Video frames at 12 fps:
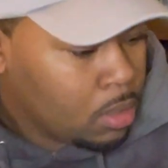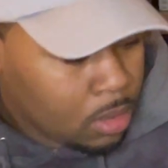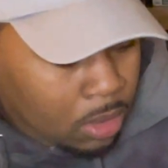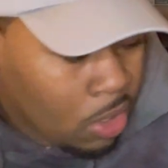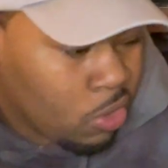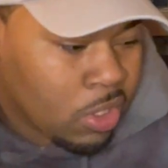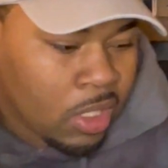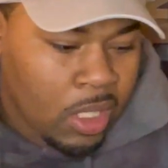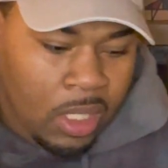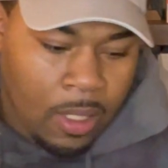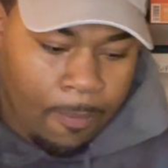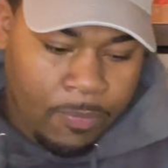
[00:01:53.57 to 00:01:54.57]

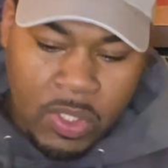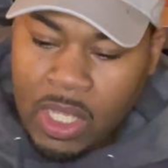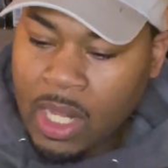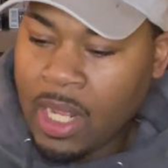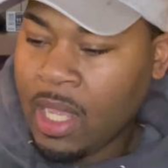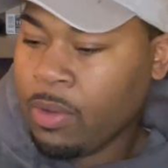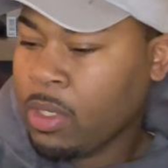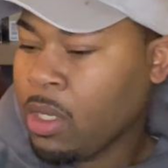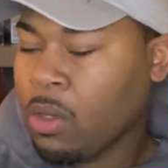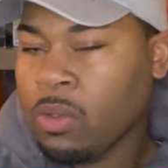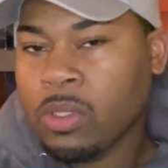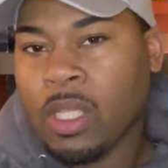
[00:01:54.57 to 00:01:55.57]
Usually it's kind of how it
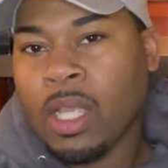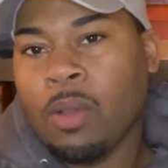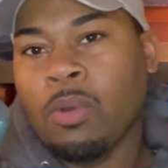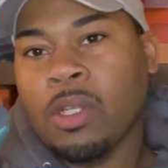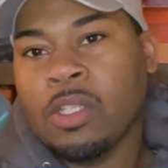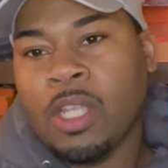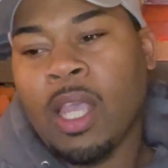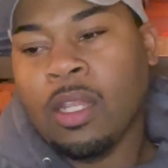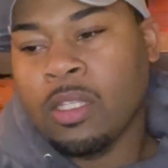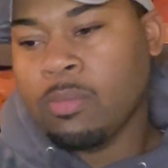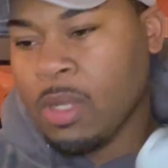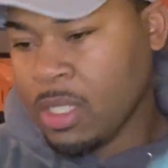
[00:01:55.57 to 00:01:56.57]
goes. Like, I want to
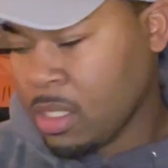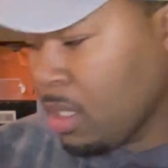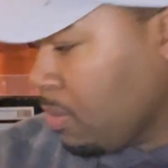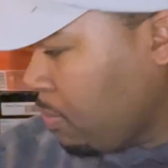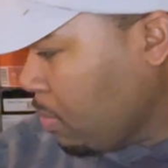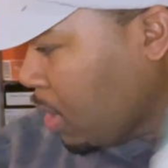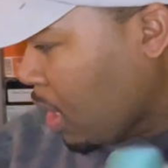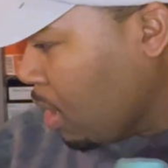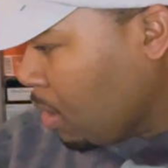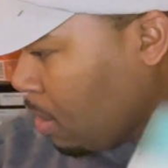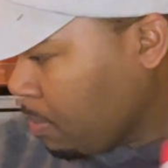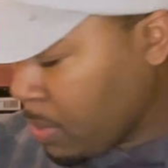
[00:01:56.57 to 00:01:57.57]
challenge myself when
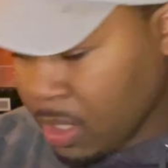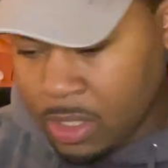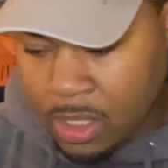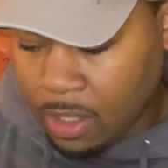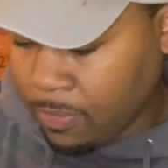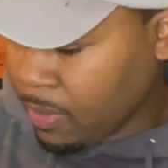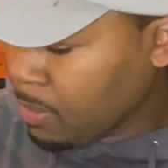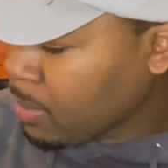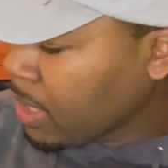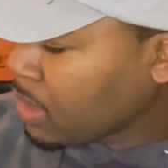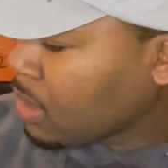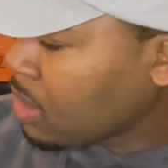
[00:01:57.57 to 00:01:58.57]
I pick stuff up
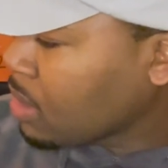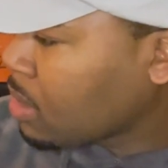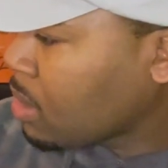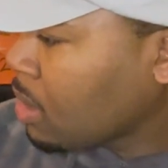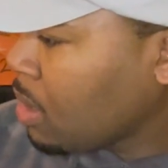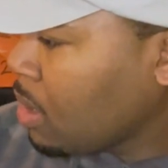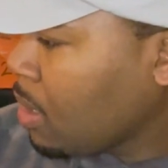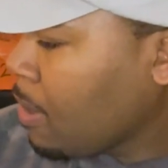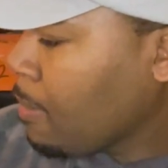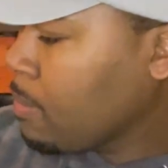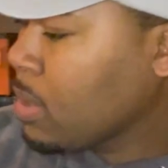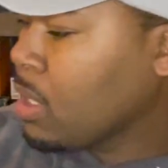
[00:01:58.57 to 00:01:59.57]
like this,
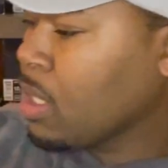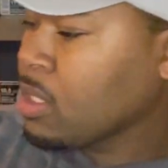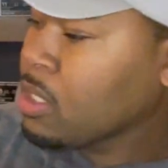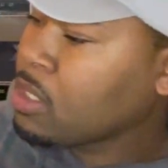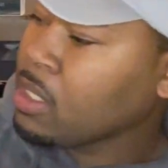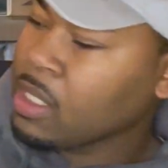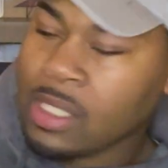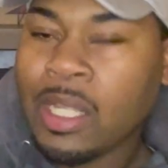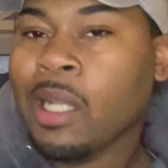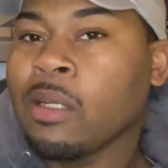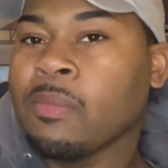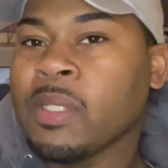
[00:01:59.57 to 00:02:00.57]
because it's
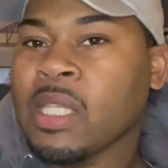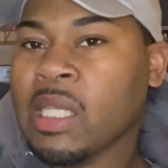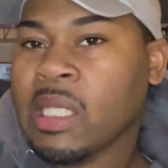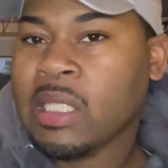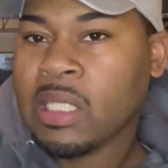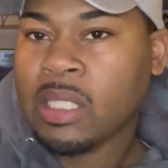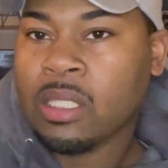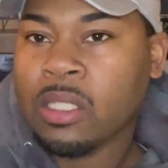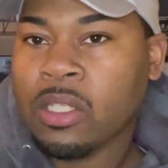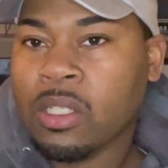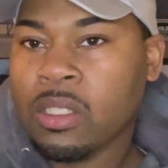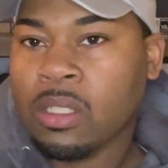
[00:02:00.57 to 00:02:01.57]
not going to be easy to
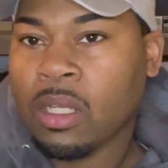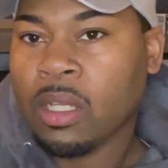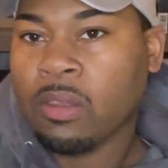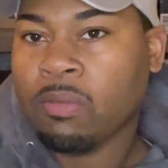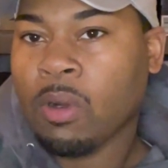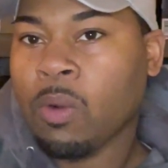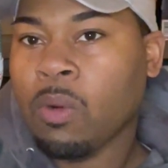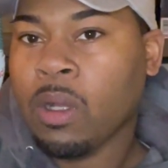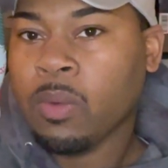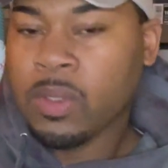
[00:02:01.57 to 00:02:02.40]
just throw on with